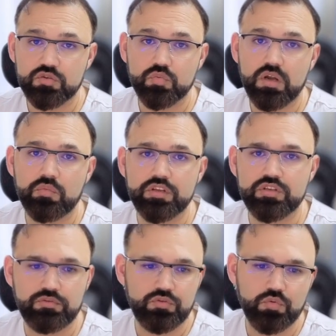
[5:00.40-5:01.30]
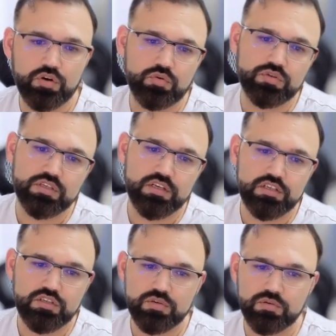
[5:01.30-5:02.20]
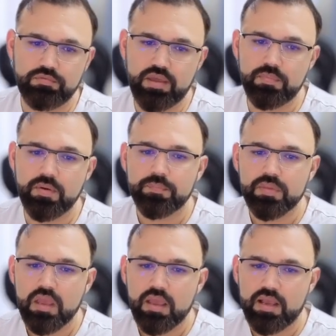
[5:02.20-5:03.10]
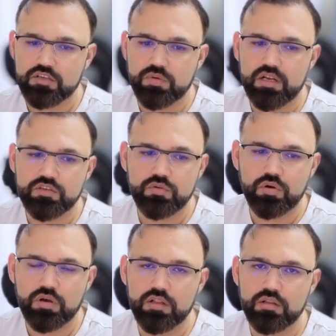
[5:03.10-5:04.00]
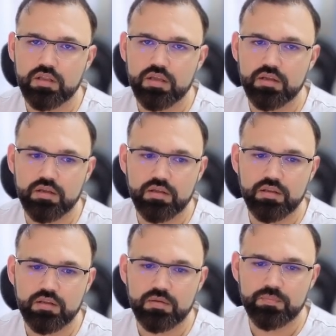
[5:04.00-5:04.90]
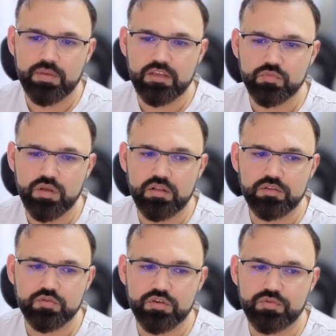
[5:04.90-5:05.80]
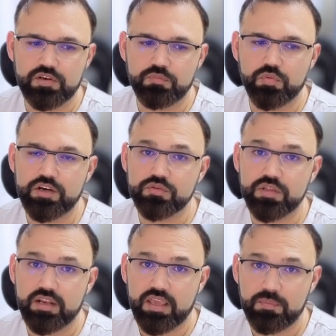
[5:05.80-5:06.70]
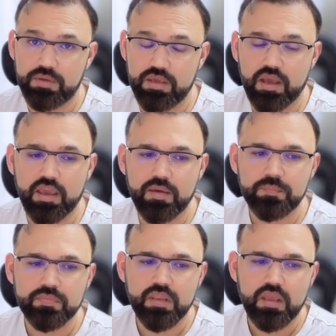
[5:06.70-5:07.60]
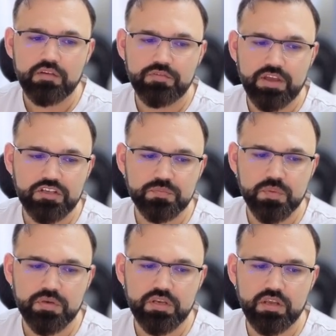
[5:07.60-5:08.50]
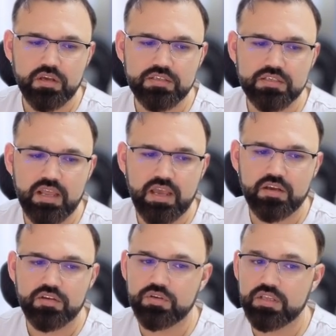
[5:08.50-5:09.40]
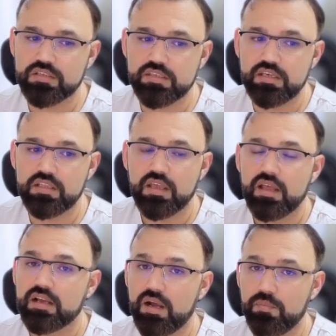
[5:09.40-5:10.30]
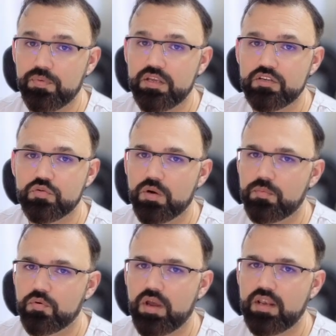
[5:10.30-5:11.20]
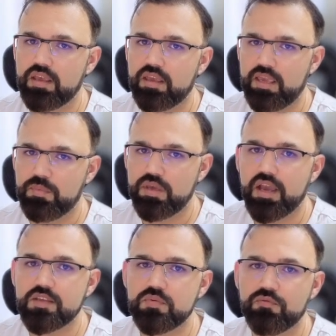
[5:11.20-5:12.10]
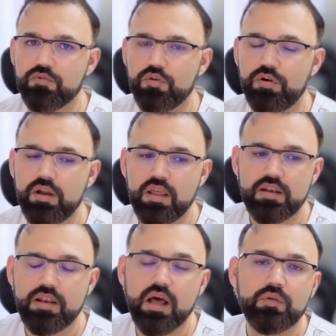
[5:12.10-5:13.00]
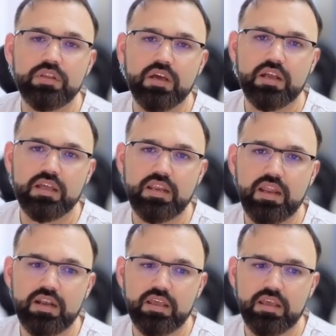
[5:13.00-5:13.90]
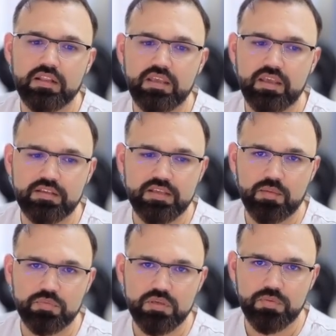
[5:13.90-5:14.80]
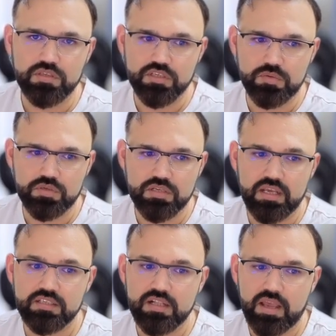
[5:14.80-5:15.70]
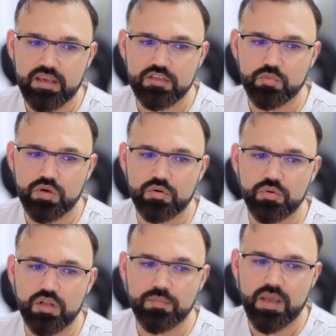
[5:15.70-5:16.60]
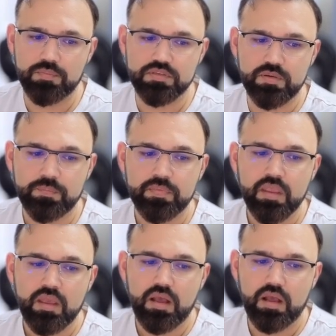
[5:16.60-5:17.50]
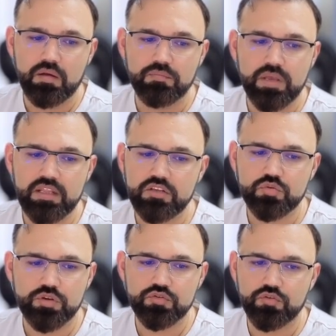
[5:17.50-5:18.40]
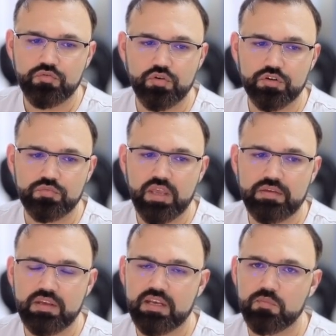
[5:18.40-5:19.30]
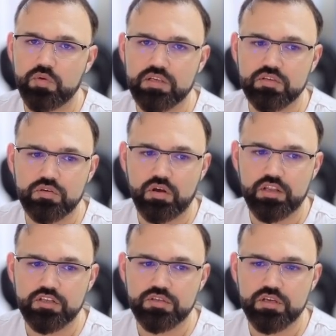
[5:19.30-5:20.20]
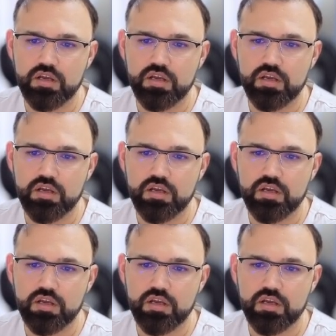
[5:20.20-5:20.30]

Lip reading: one which if you want to search web as well as local as well, so it provides you that API. Fetch, Puppeteer, Slack, you can see companies who were providing APIs before, now they are creating these MCP servers, like Slack is one, Google Maps, and then so on and so forth. We have AWS knowledge